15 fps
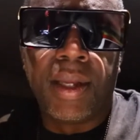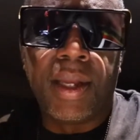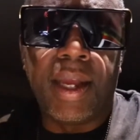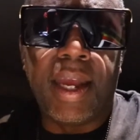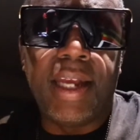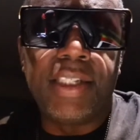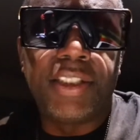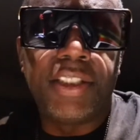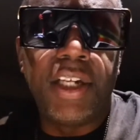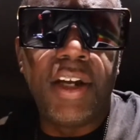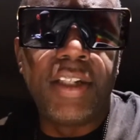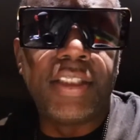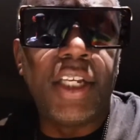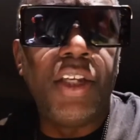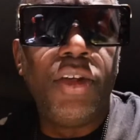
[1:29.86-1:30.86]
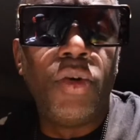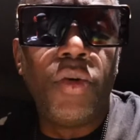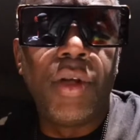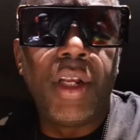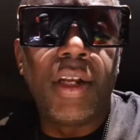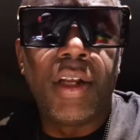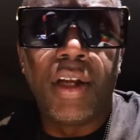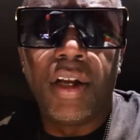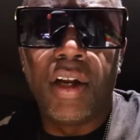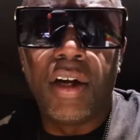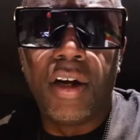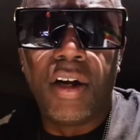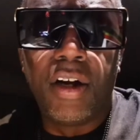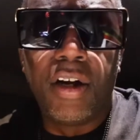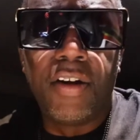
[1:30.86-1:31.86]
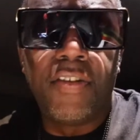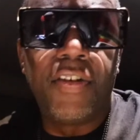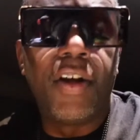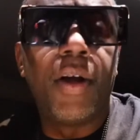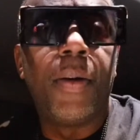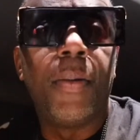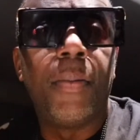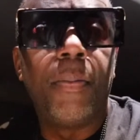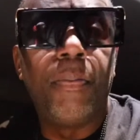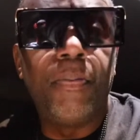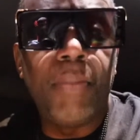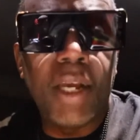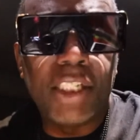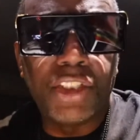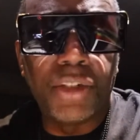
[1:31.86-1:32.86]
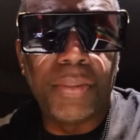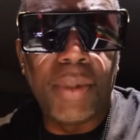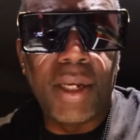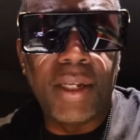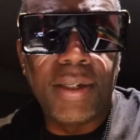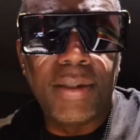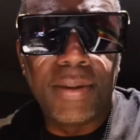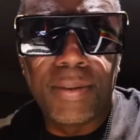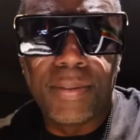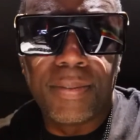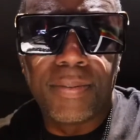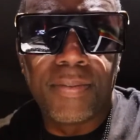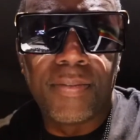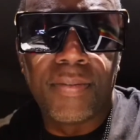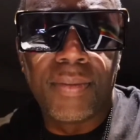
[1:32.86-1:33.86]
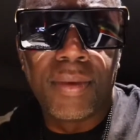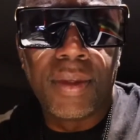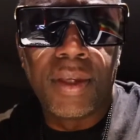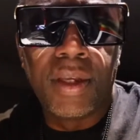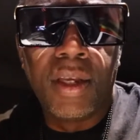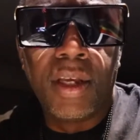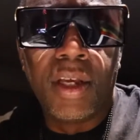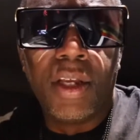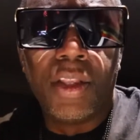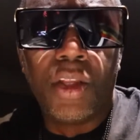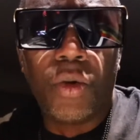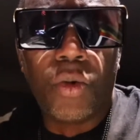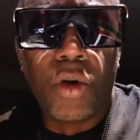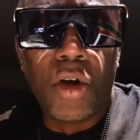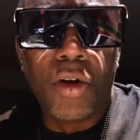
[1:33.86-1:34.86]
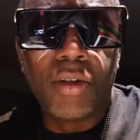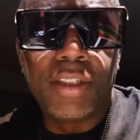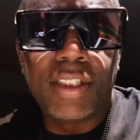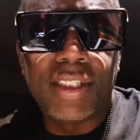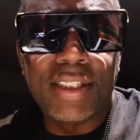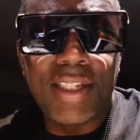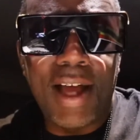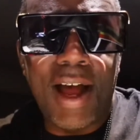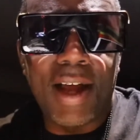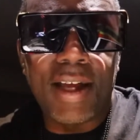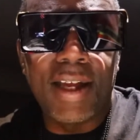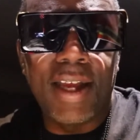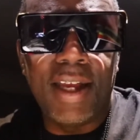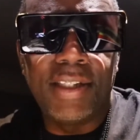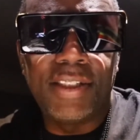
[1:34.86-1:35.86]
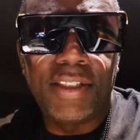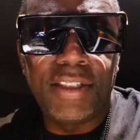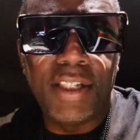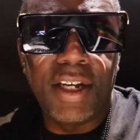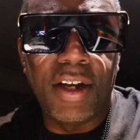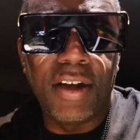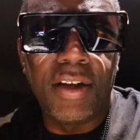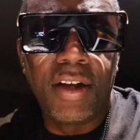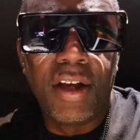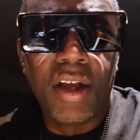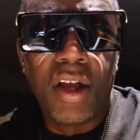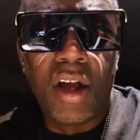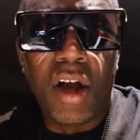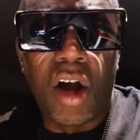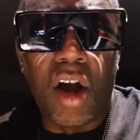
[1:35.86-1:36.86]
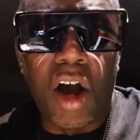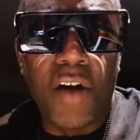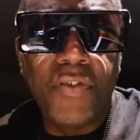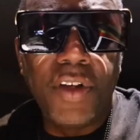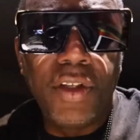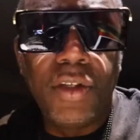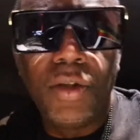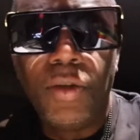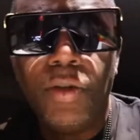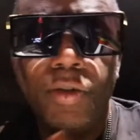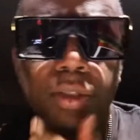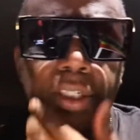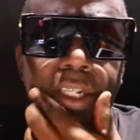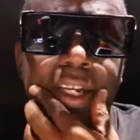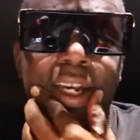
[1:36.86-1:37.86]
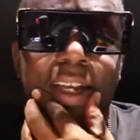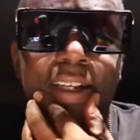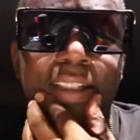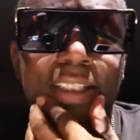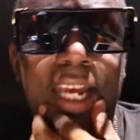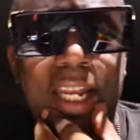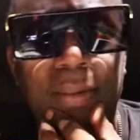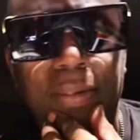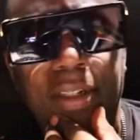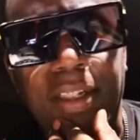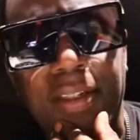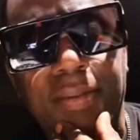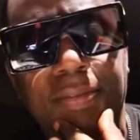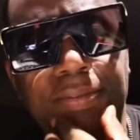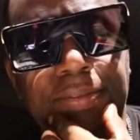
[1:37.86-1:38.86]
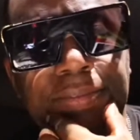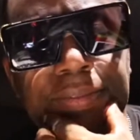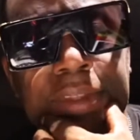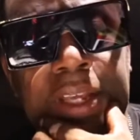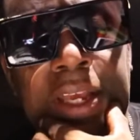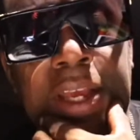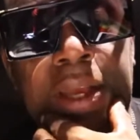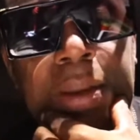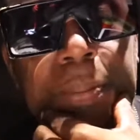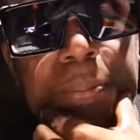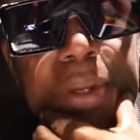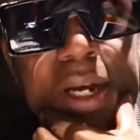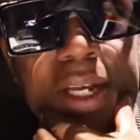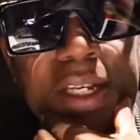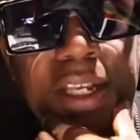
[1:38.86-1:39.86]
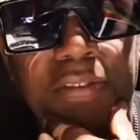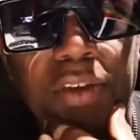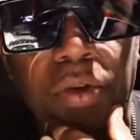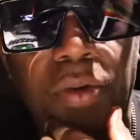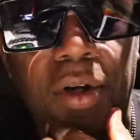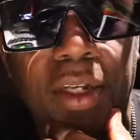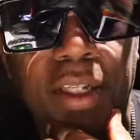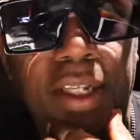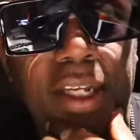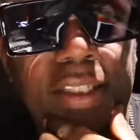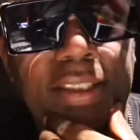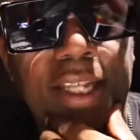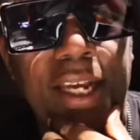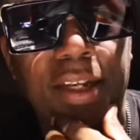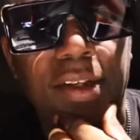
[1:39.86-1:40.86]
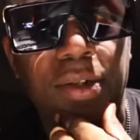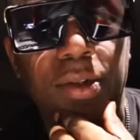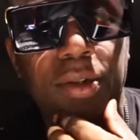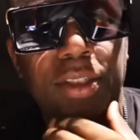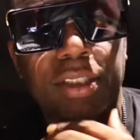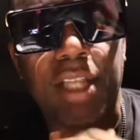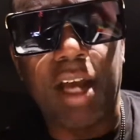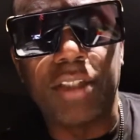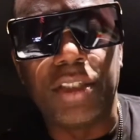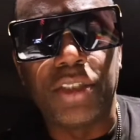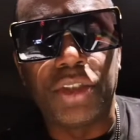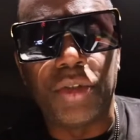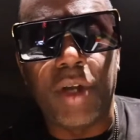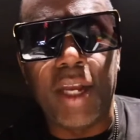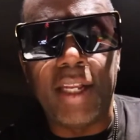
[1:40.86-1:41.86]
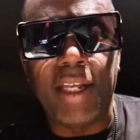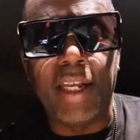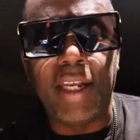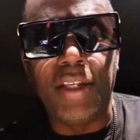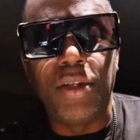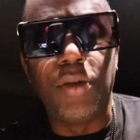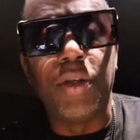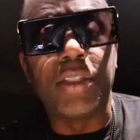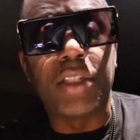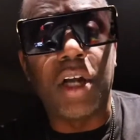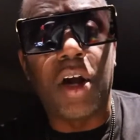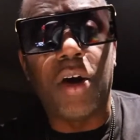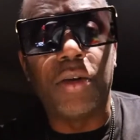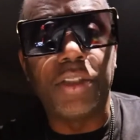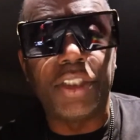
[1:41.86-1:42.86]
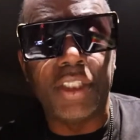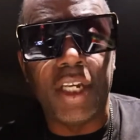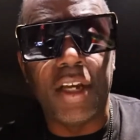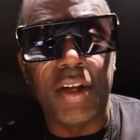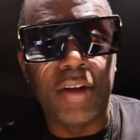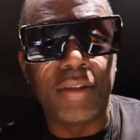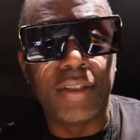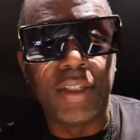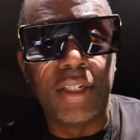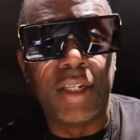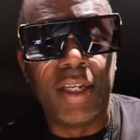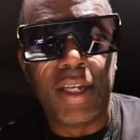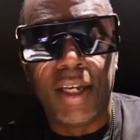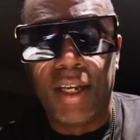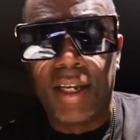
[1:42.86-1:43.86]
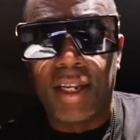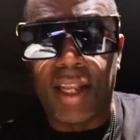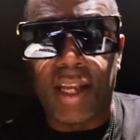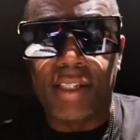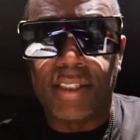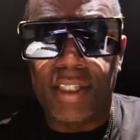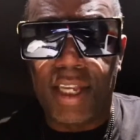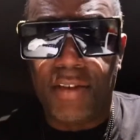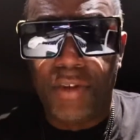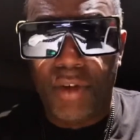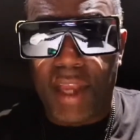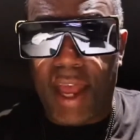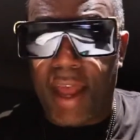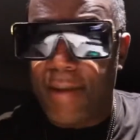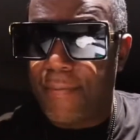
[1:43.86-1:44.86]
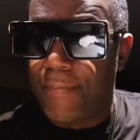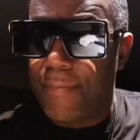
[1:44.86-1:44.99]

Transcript: A share is a unit of measurement. The words stock and share are often used interchangeably. But if you want to get technical, stocks are traded in units called shares. Like I said, if you got,